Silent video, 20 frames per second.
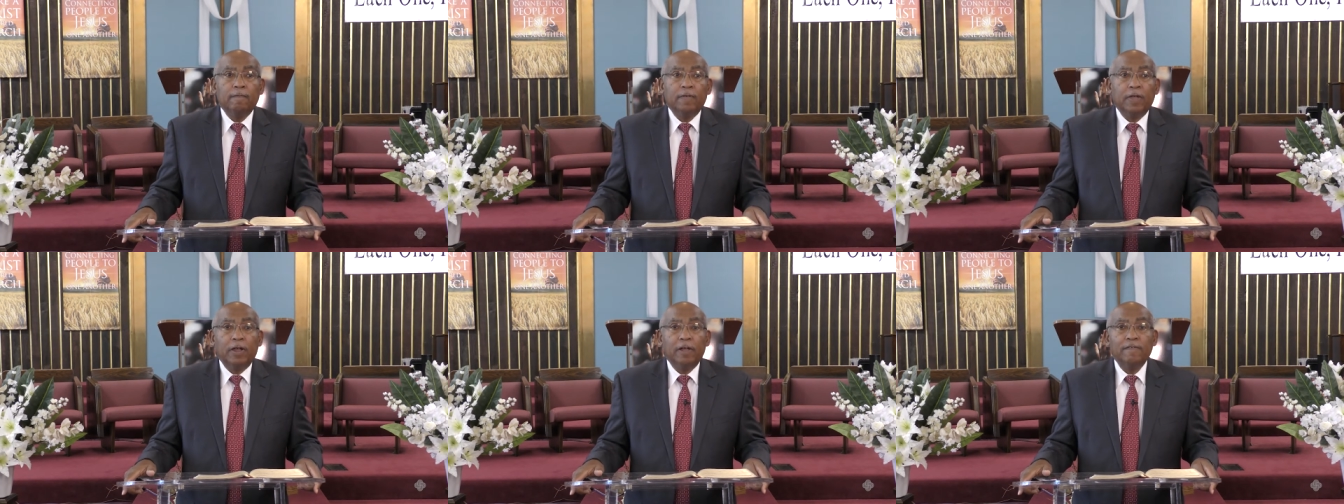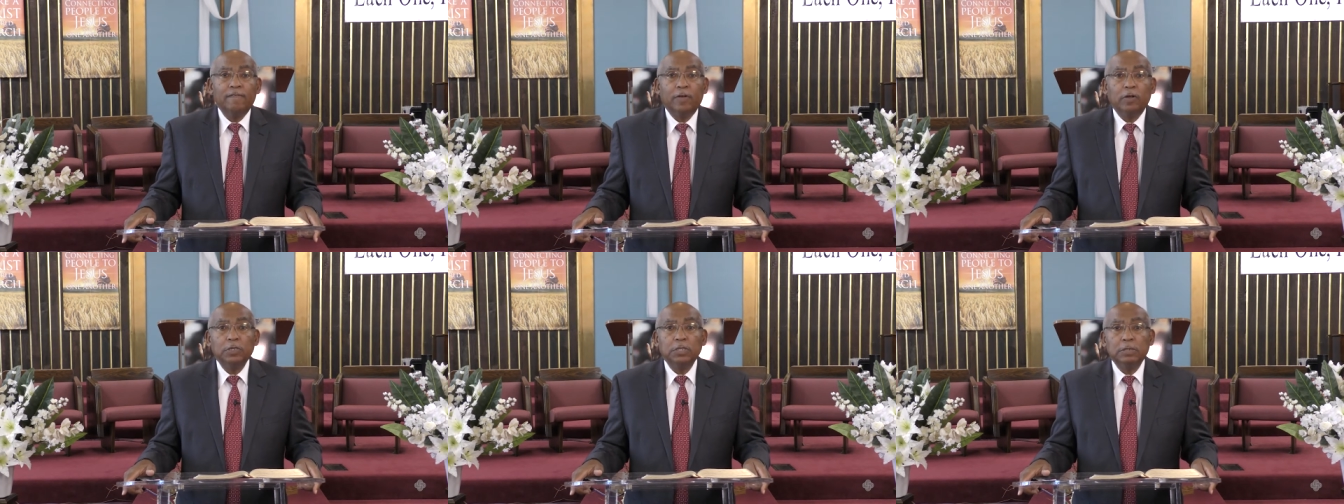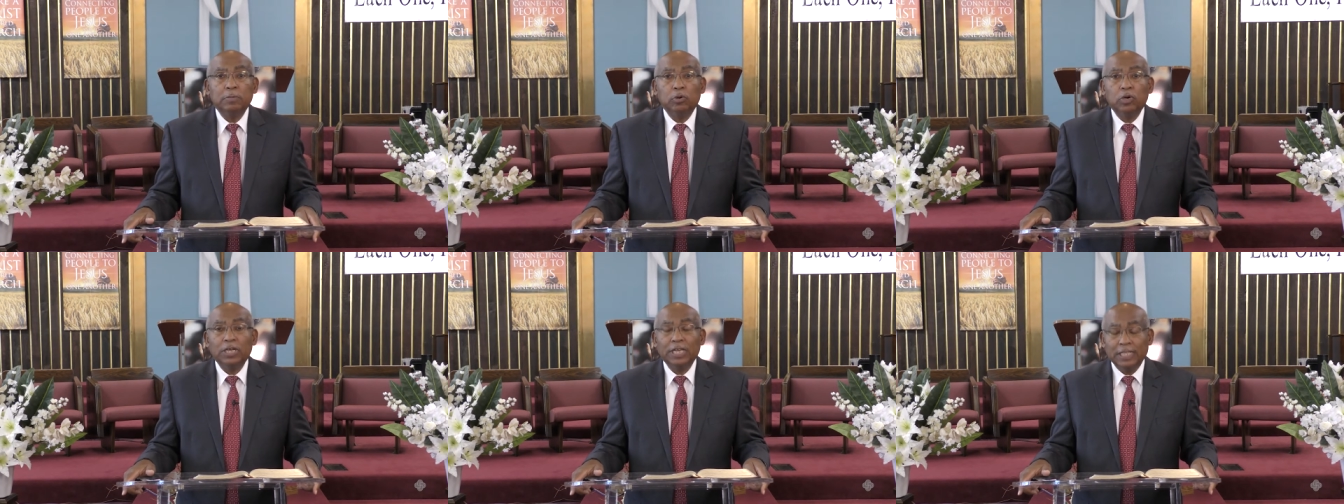the very
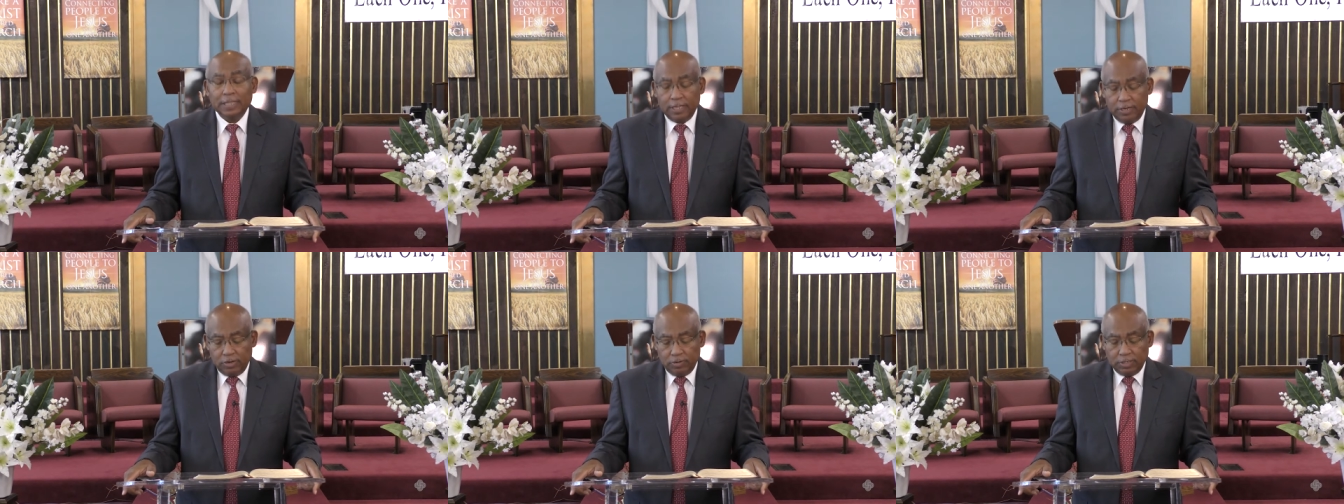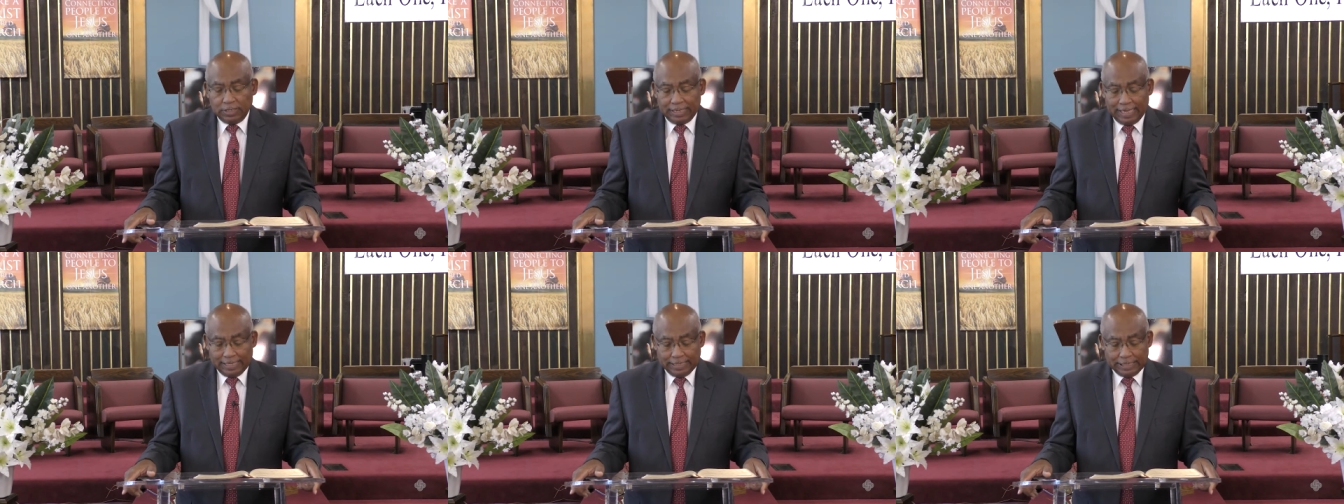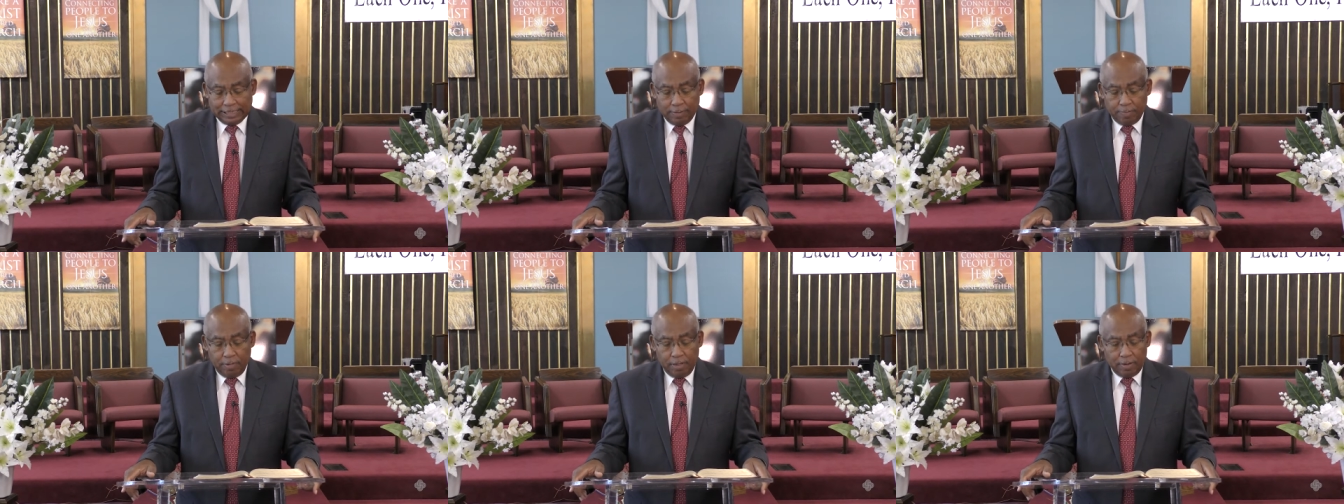first book in the New
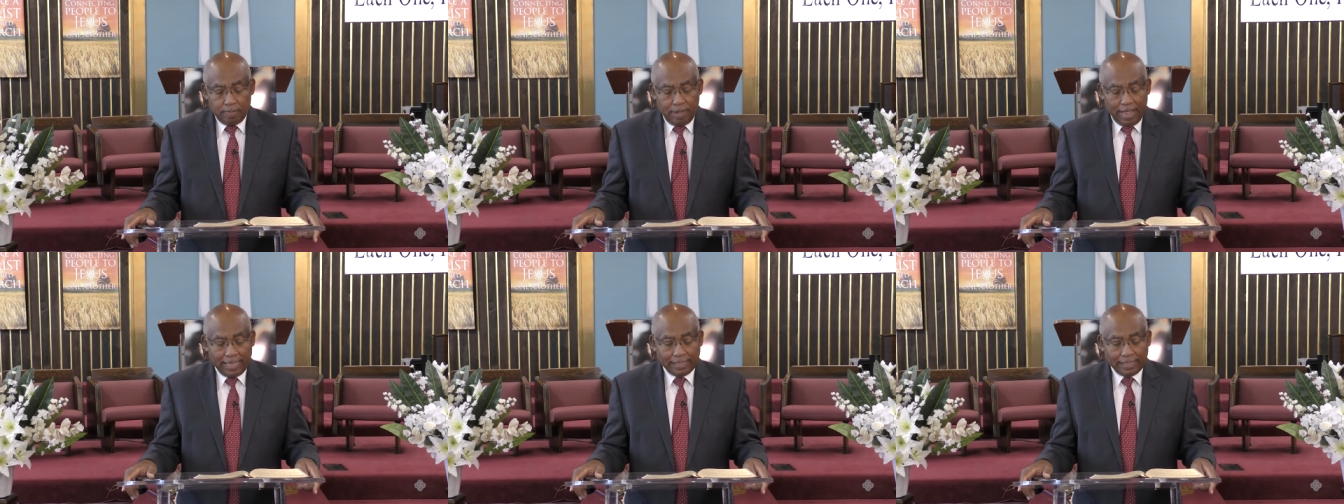Testament,